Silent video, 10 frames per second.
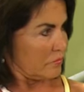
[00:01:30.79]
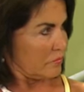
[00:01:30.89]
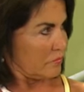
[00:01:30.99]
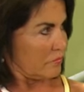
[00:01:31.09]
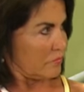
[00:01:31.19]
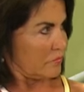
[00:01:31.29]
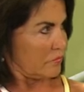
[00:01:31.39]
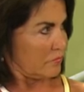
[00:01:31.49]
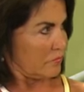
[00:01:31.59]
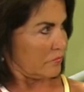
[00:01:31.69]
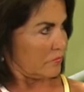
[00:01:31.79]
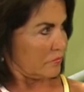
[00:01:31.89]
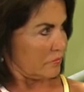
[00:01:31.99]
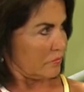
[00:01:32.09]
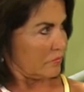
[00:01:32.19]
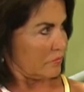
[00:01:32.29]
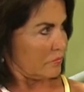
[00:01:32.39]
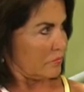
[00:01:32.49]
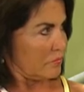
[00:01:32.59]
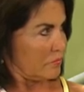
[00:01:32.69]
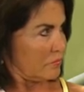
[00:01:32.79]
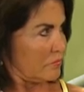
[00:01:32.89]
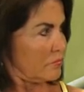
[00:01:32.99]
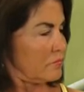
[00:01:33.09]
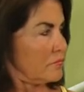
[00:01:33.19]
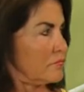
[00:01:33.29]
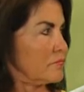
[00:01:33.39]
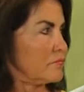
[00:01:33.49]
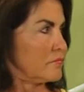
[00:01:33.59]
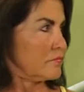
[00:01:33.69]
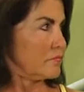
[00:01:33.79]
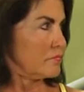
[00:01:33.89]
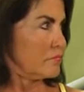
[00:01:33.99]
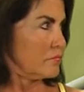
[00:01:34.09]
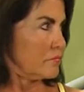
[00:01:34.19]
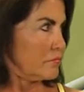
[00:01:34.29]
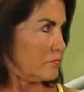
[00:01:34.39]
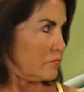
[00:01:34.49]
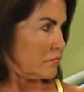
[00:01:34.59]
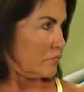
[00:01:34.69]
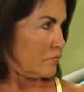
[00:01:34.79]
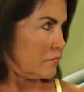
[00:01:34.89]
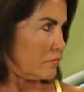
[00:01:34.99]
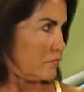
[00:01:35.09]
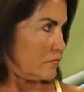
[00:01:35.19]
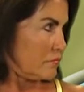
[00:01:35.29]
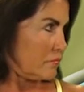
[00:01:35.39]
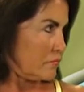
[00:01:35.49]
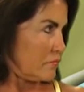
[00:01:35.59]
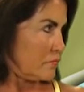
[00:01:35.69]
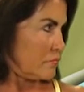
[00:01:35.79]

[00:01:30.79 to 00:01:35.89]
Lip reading: No words are spoken by the person on screen.